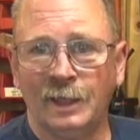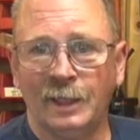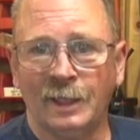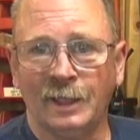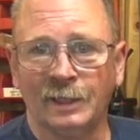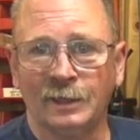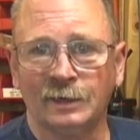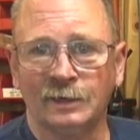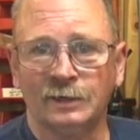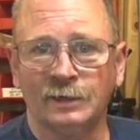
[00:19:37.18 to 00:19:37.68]

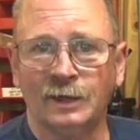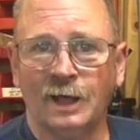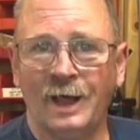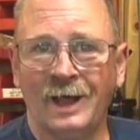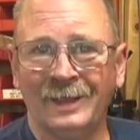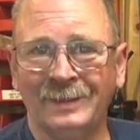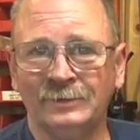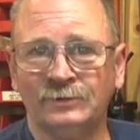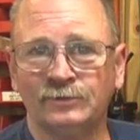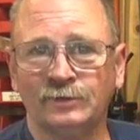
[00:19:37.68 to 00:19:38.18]
And in
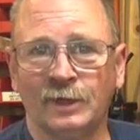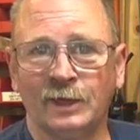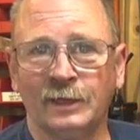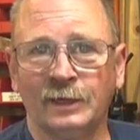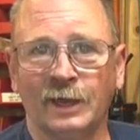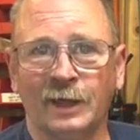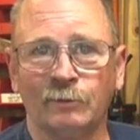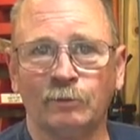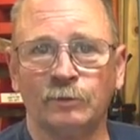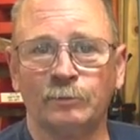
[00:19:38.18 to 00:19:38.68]

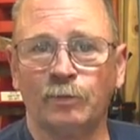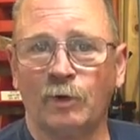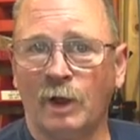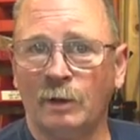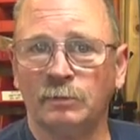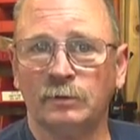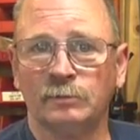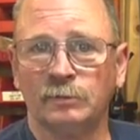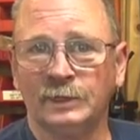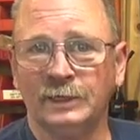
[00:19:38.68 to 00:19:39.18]
hindsight, I would
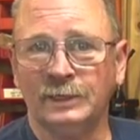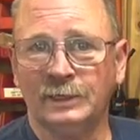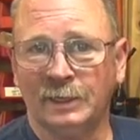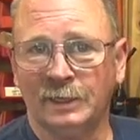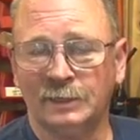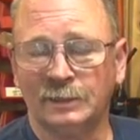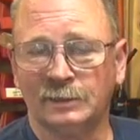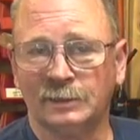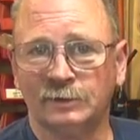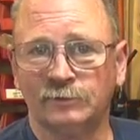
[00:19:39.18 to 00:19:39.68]
probably
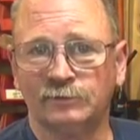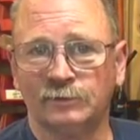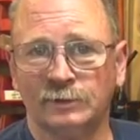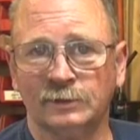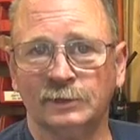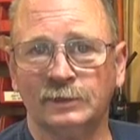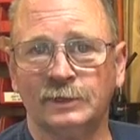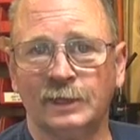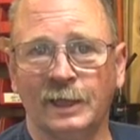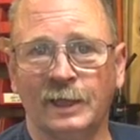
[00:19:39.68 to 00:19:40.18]
take this
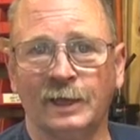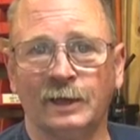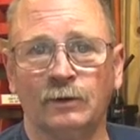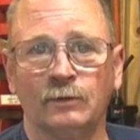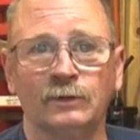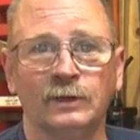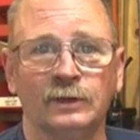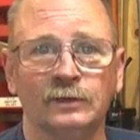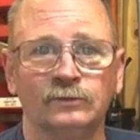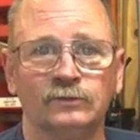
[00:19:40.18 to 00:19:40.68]
into
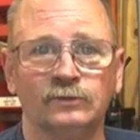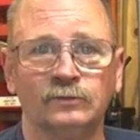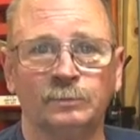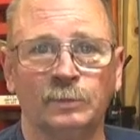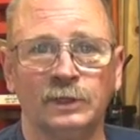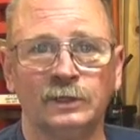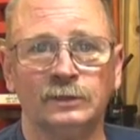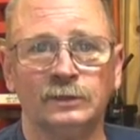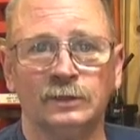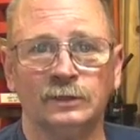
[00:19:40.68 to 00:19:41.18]
town and
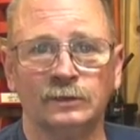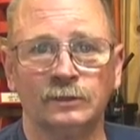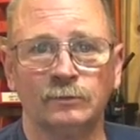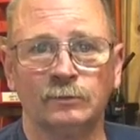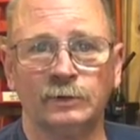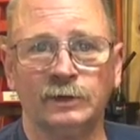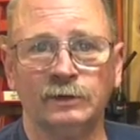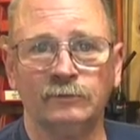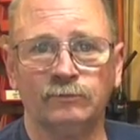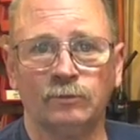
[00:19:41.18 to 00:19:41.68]
spend the
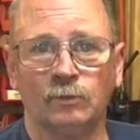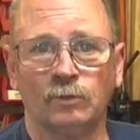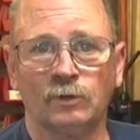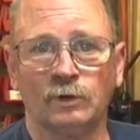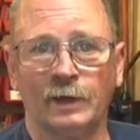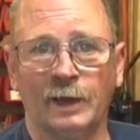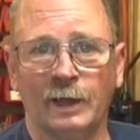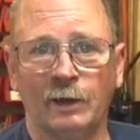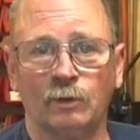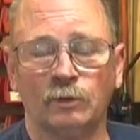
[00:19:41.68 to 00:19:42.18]

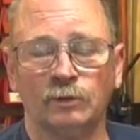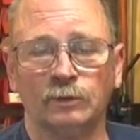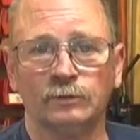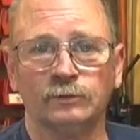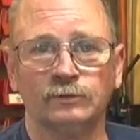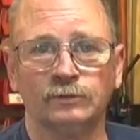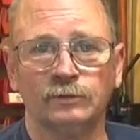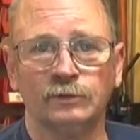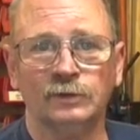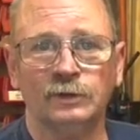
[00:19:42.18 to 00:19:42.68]
3-4
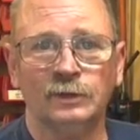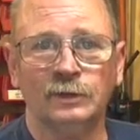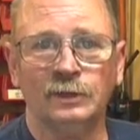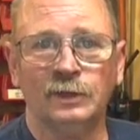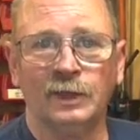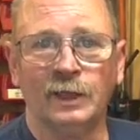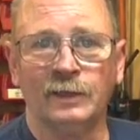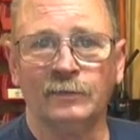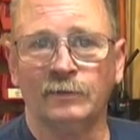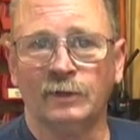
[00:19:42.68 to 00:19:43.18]
hours
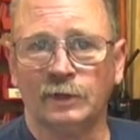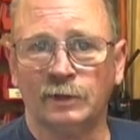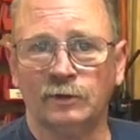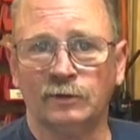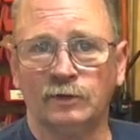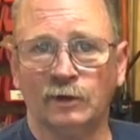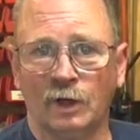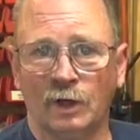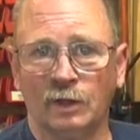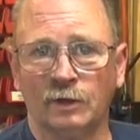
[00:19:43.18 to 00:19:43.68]
and the
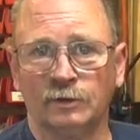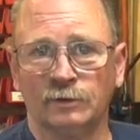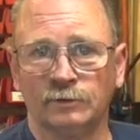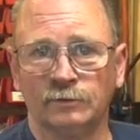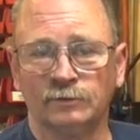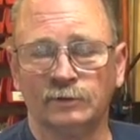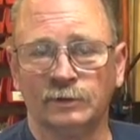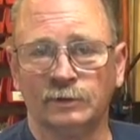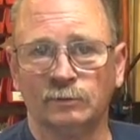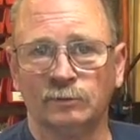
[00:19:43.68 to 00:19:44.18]

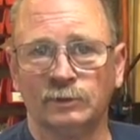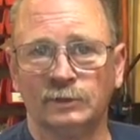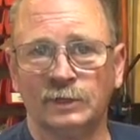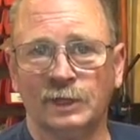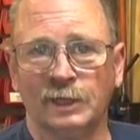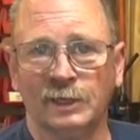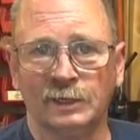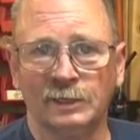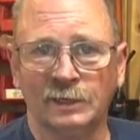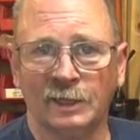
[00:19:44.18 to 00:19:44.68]
$100 that it would
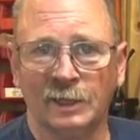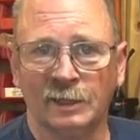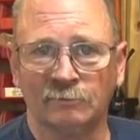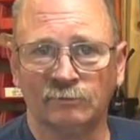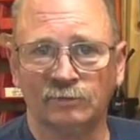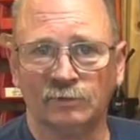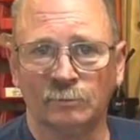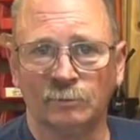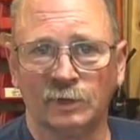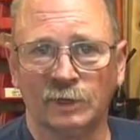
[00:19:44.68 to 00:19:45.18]
take to
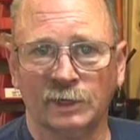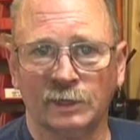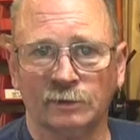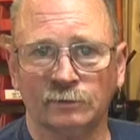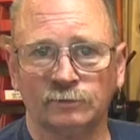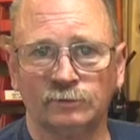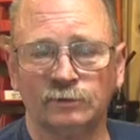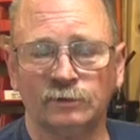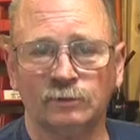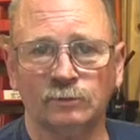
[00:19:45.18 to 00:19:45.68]
have somebody
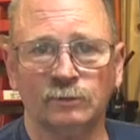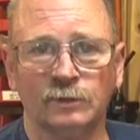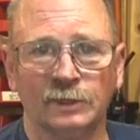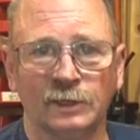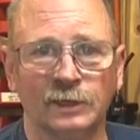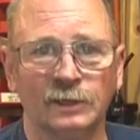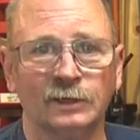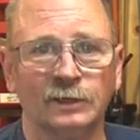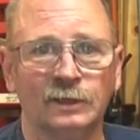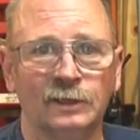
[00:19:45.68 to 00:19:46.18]
else do
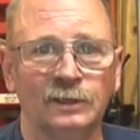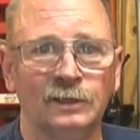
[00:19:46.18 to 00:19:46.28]
that.